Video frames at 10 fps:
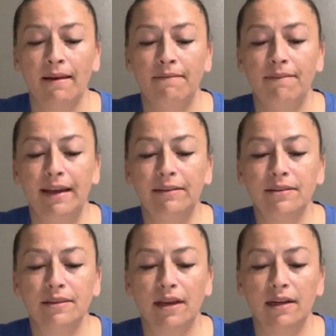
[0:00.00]
Vital
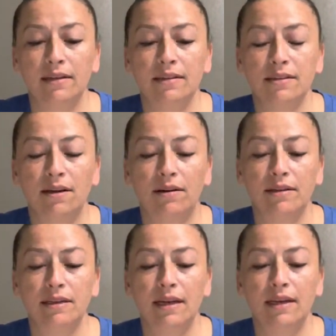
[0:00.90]
signs are
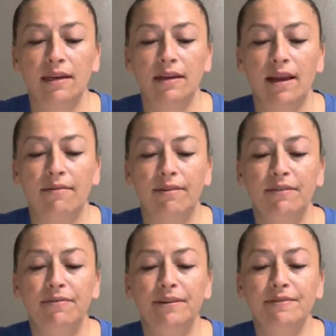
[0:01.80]
taken every
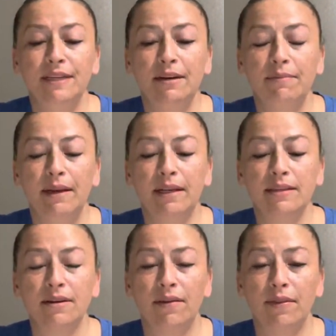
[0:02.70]
15 minutes
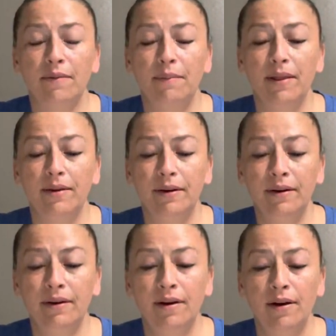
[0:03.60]
on the mother
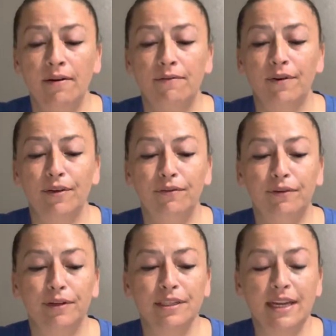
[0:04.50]
for the
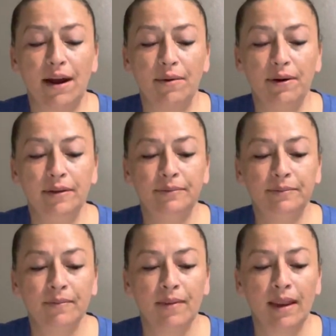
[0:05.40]
first hour,
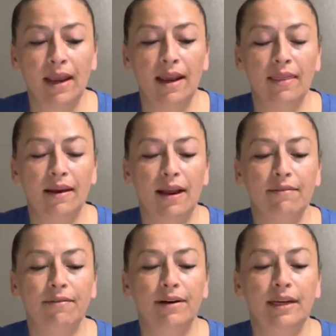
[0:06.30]
and then
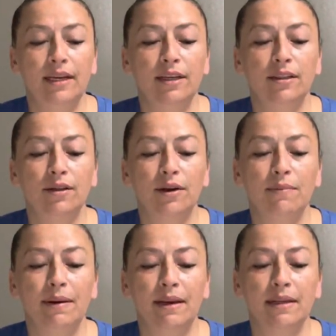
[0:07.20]
every 30
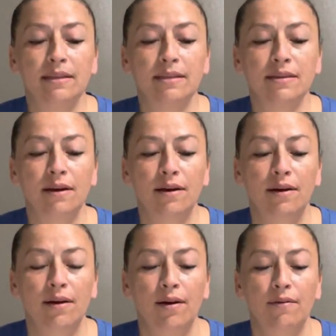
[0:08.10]
minutes
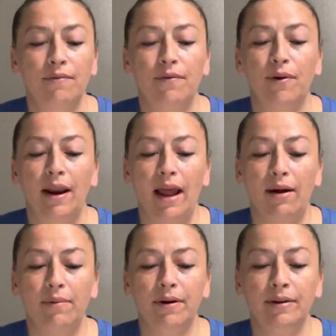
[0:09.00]
for an
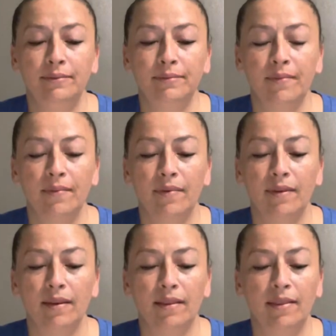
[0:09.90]
hour.
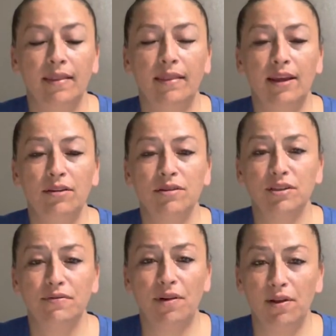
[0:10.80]
Then you
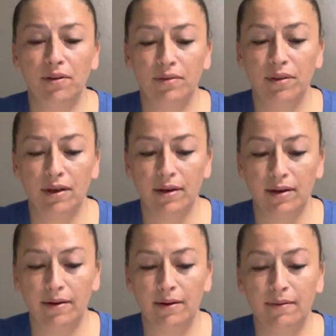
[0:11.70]
just follow
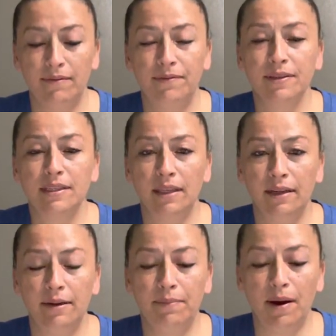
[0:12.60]
the
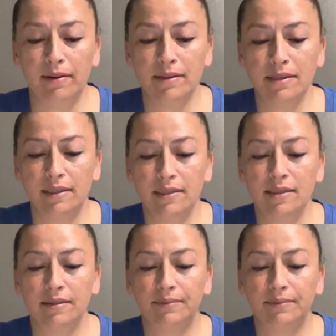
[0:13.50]
facility policies.